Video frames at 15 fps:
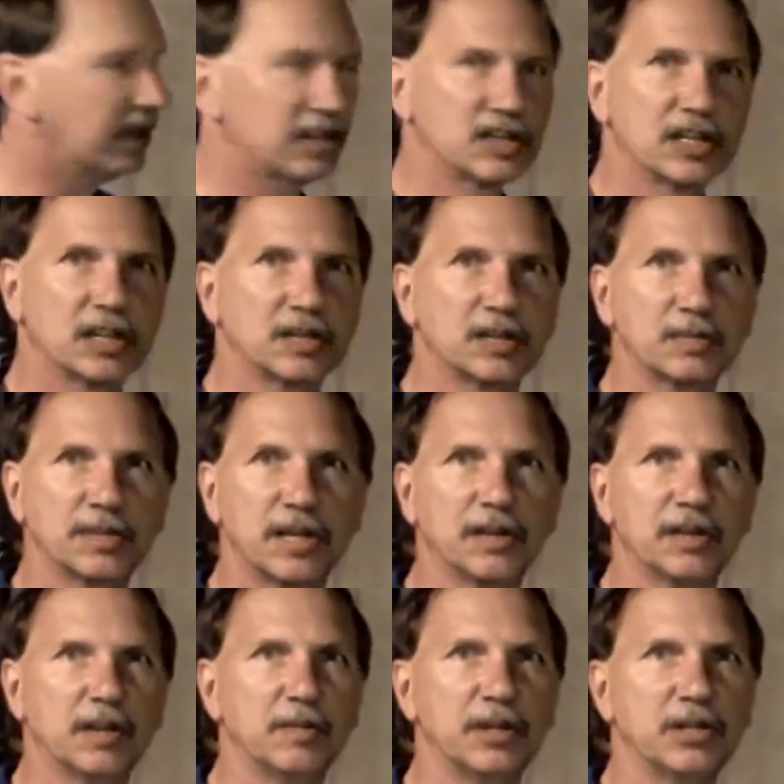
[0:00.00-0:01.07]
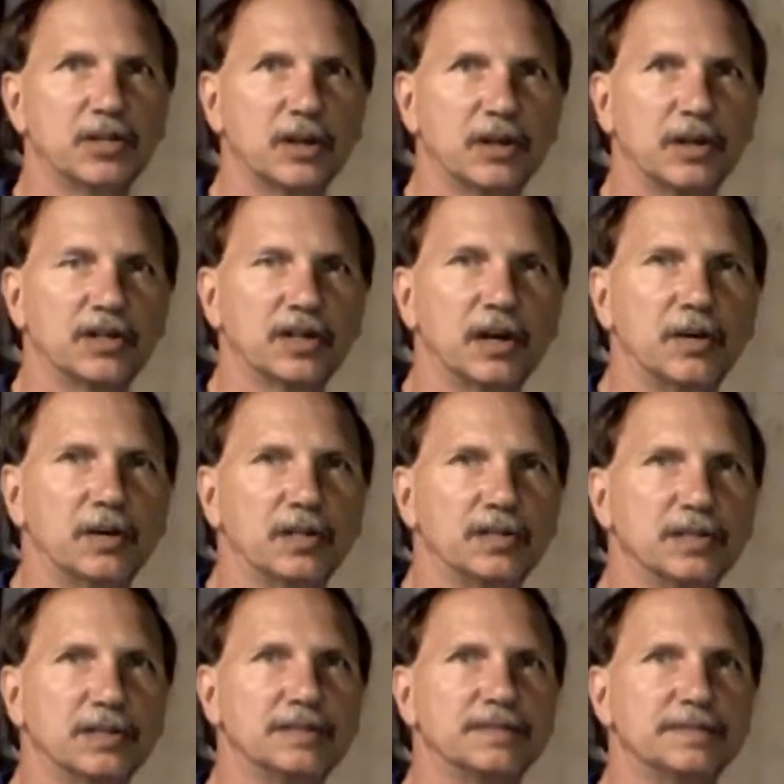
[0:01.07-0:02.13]
other systems out there, make sure there's always
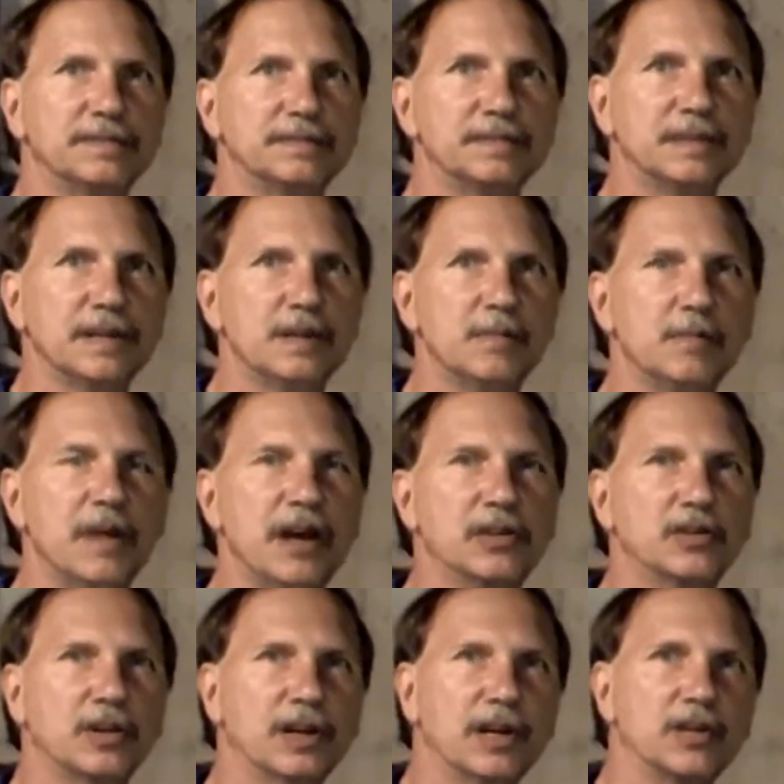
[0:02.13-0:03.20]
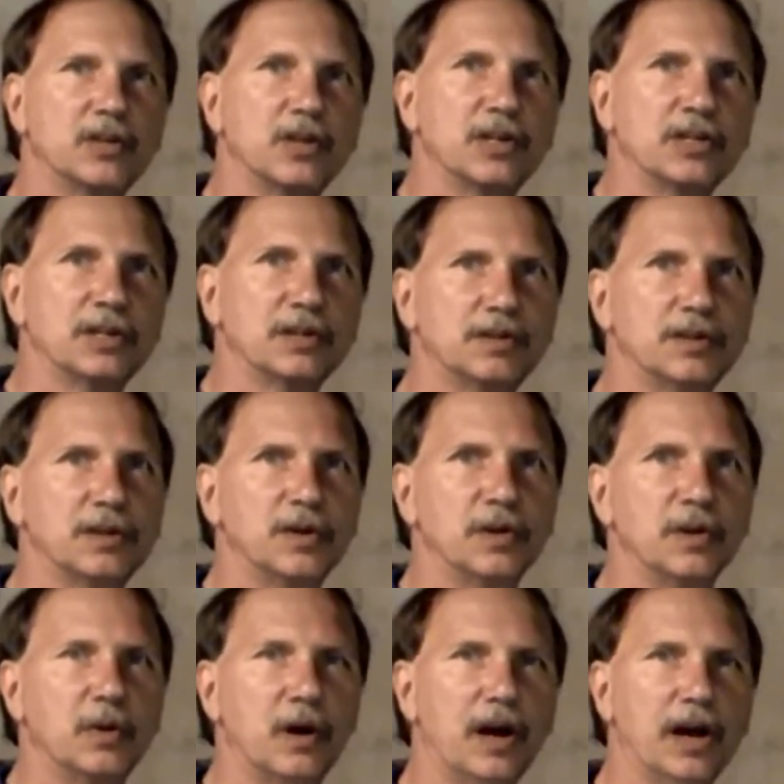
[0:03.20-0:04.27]
a master electrician
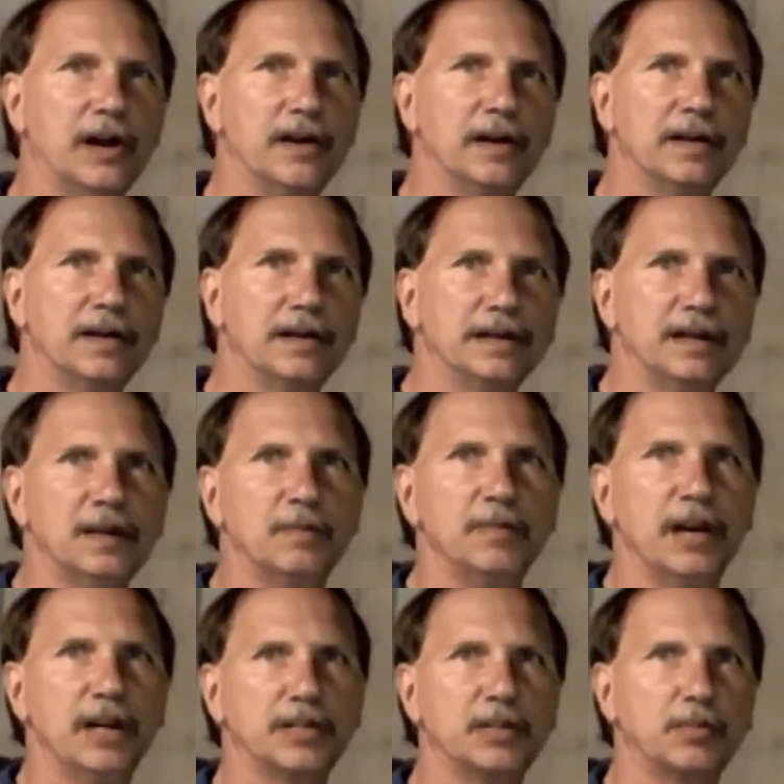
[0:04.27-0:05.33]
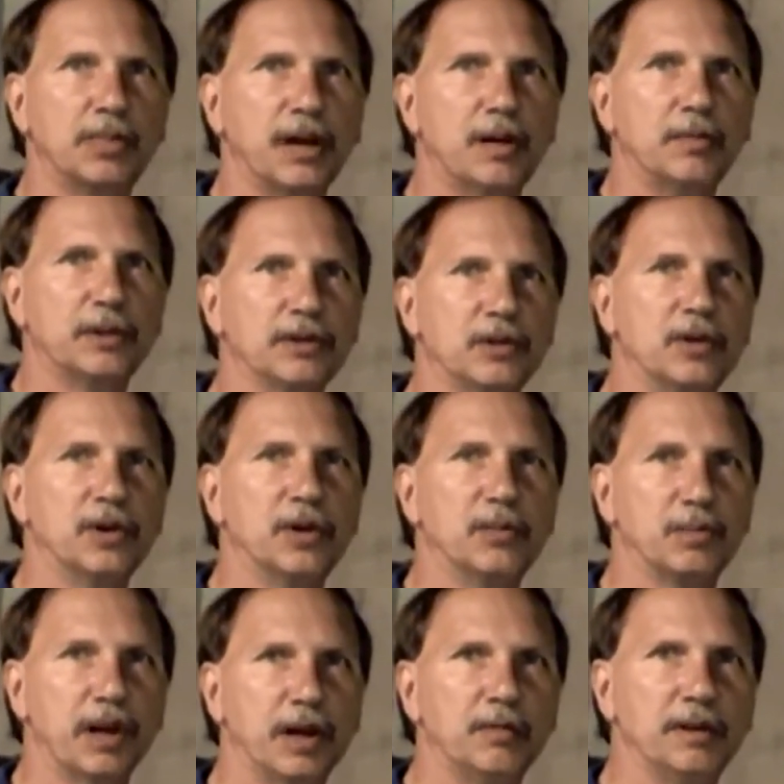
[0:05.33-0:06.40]
doing the wiring, master plumber doing the
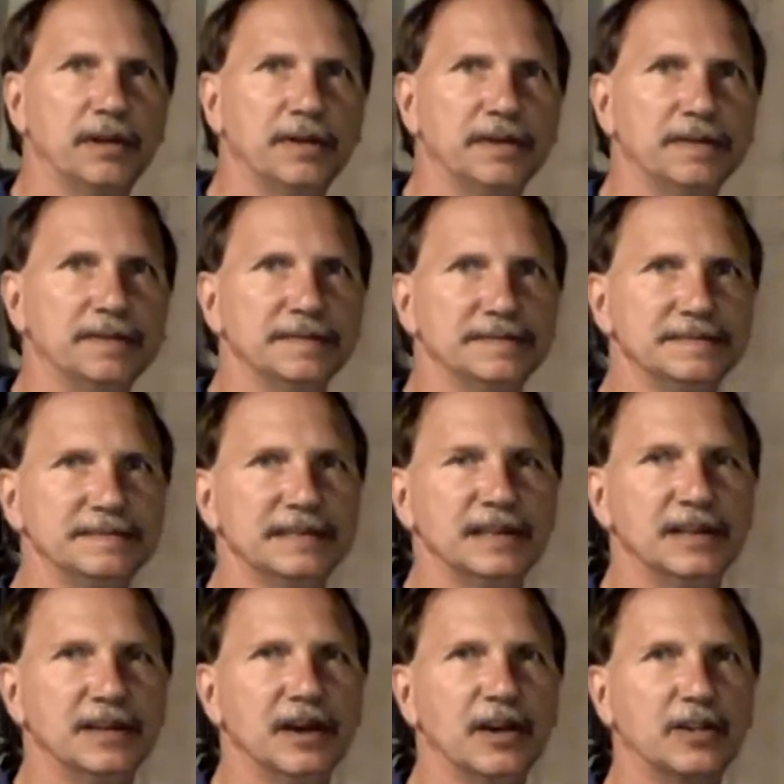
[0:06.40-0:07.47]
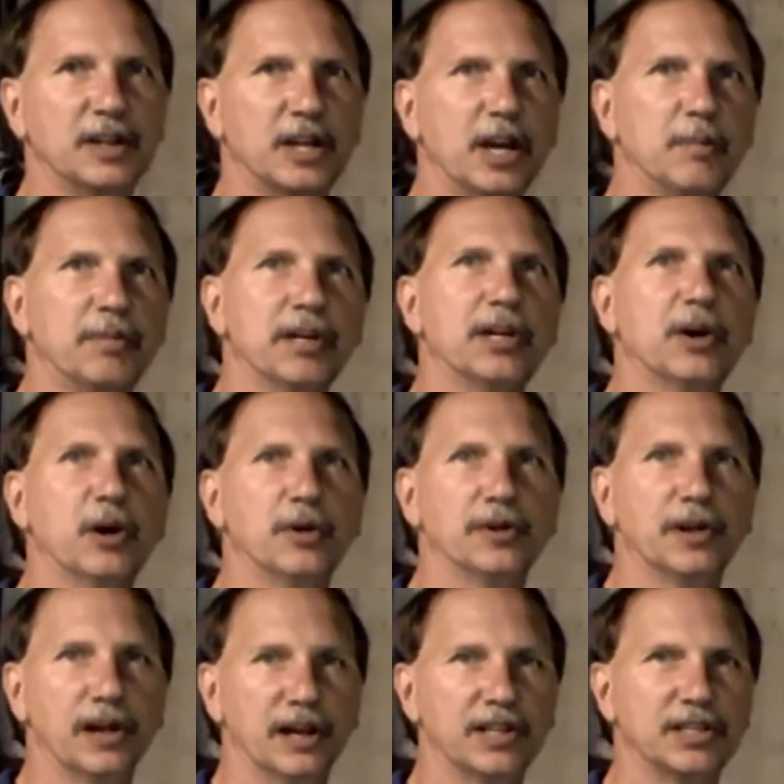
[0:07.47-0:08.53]
plumbing. Not the company holding
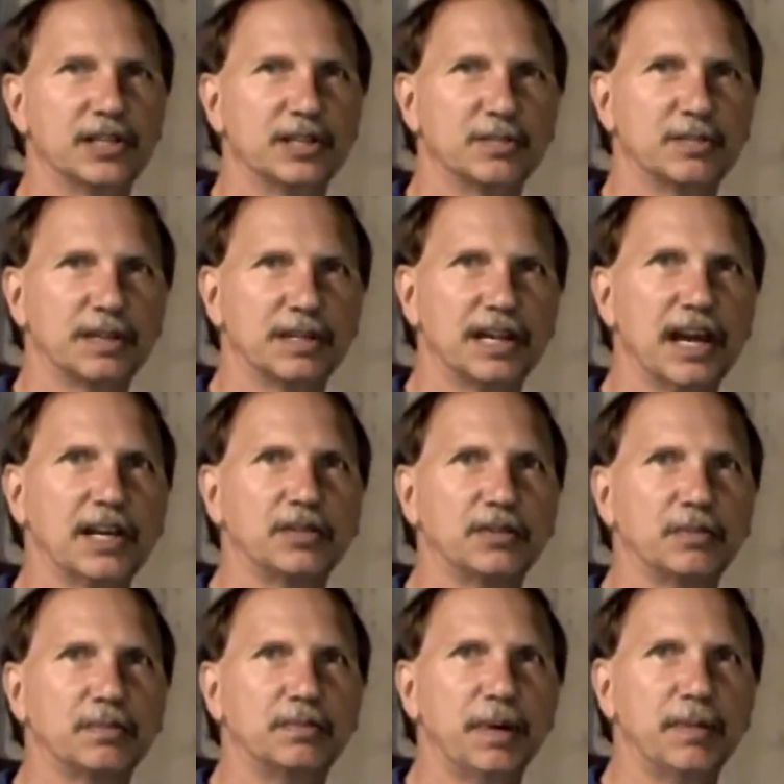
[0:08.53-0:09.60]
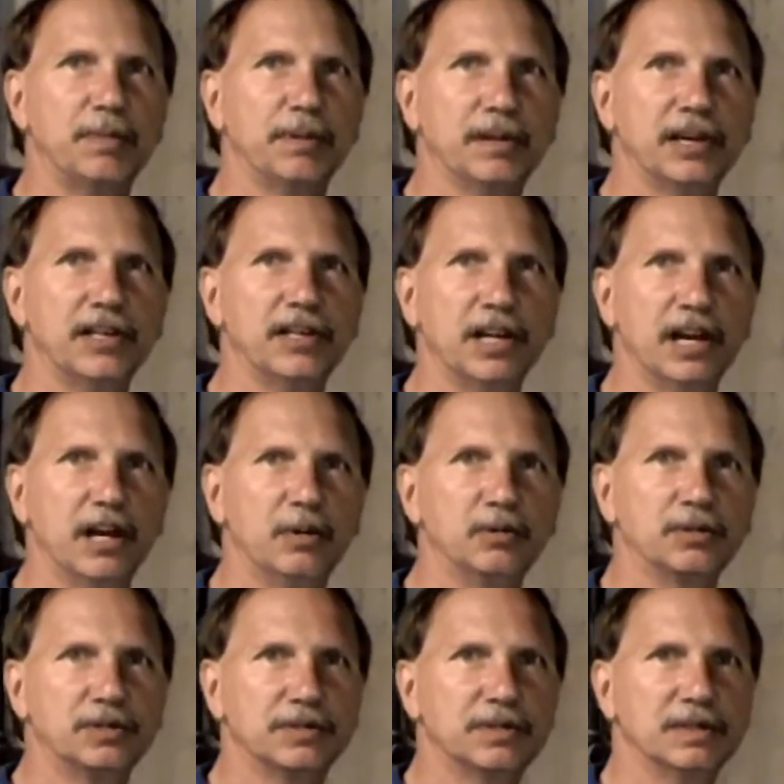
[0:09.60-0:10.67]
the license, but the actual people in your
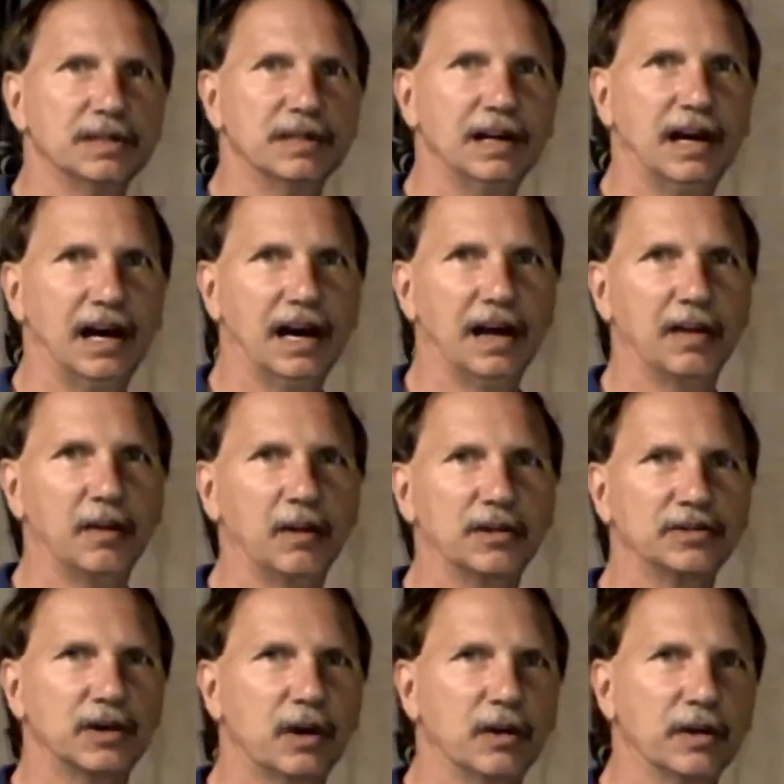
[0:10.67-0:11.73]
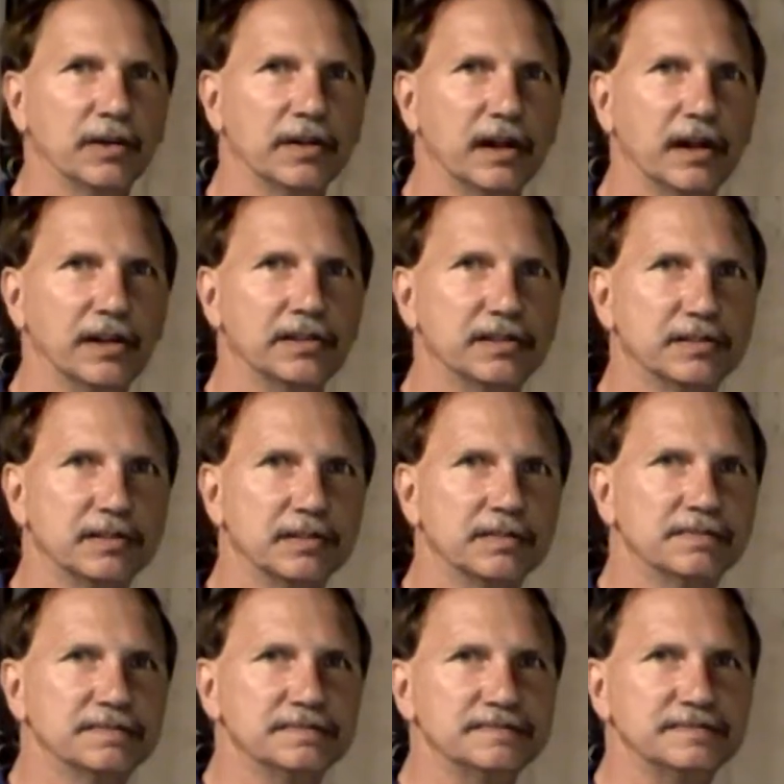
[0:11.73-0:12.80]
house are the ones holding the license.
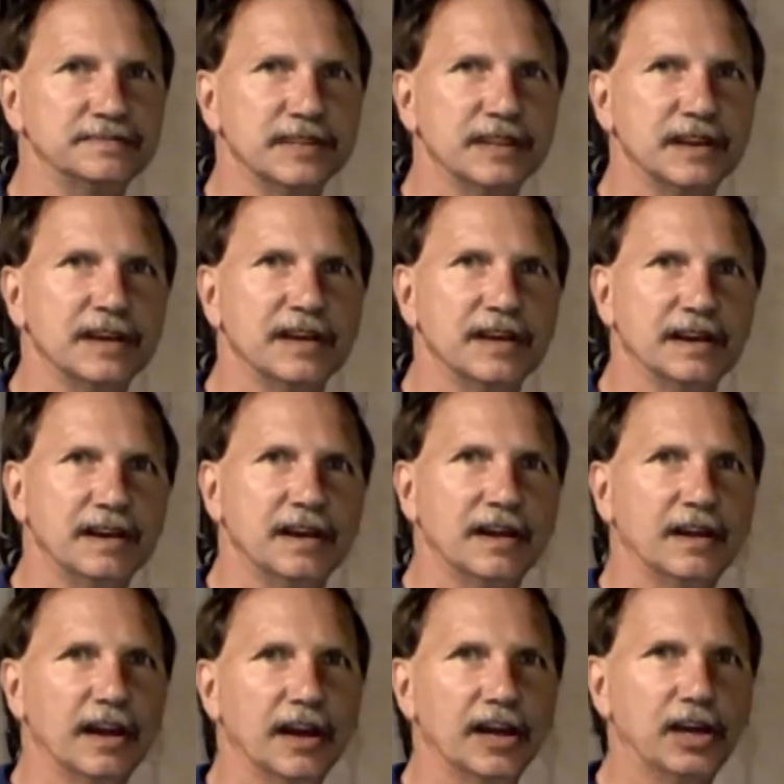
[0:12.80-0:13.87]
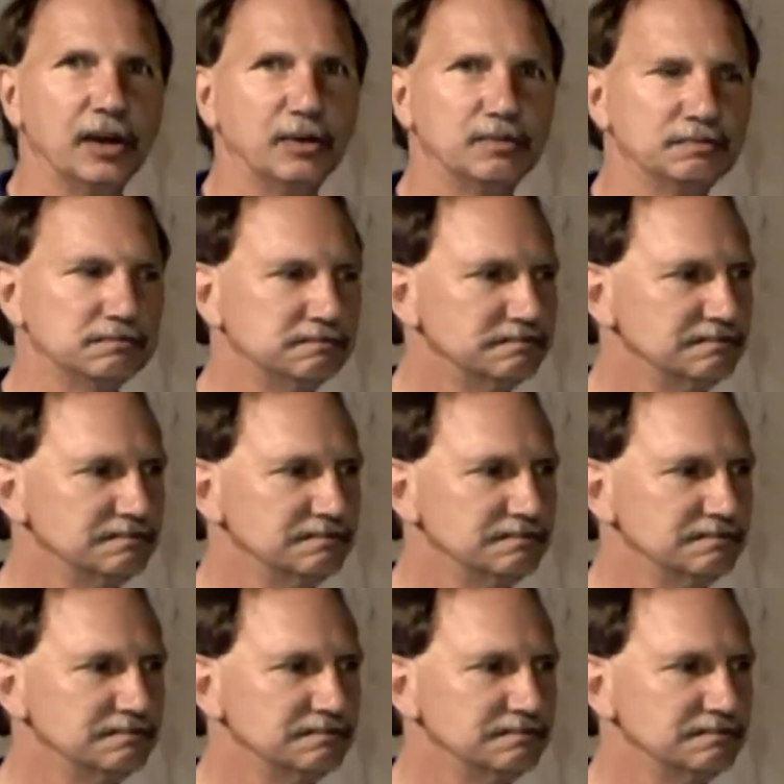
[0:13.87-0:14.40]
Thank you.